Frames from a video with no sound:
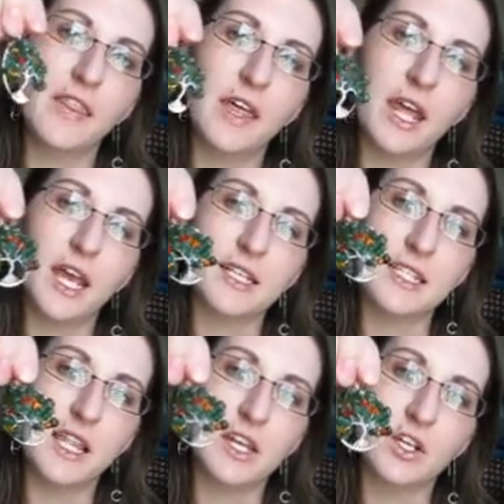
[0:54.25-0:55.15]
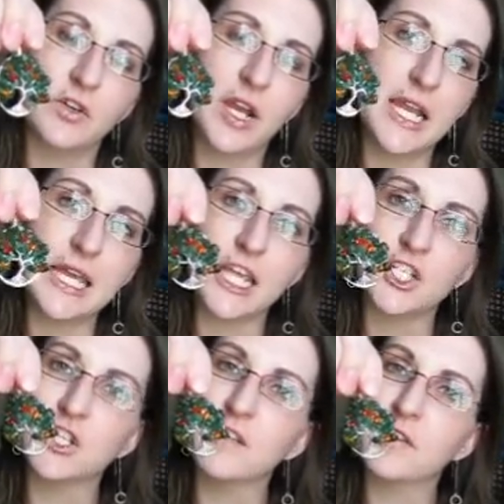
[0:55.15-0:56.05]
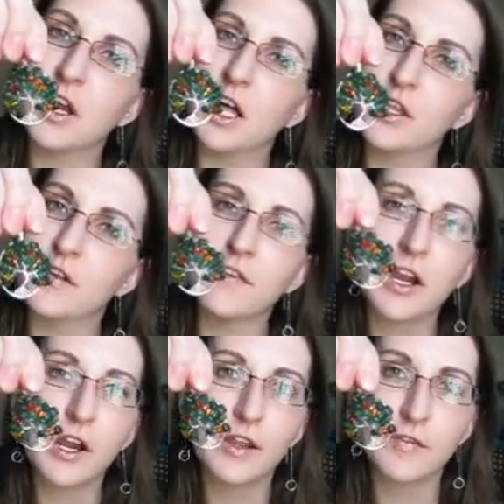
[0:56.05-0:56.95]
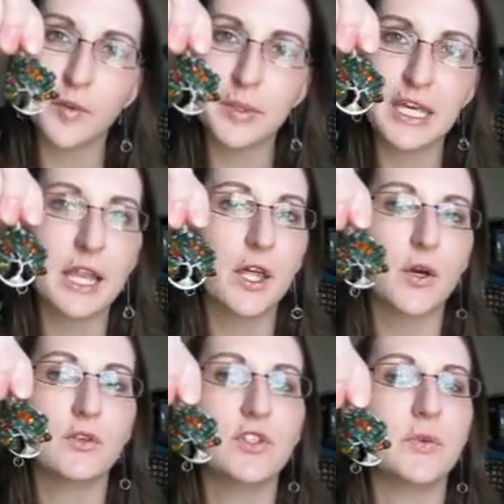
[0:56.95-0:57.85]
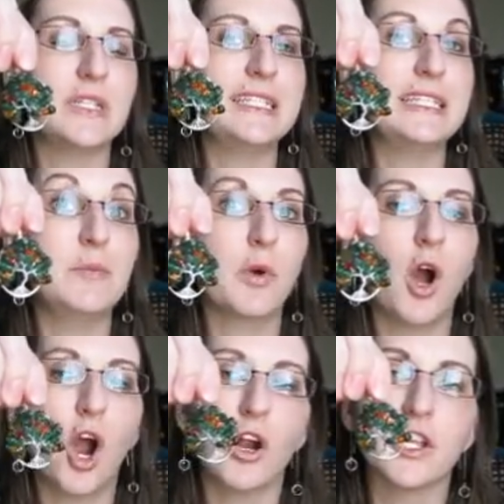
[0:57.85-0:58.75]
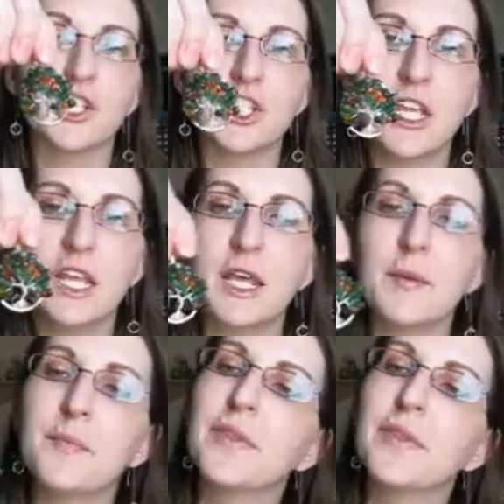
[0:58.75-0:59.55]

that has a lot of gradation of color varying from yellow to a deep orange in it.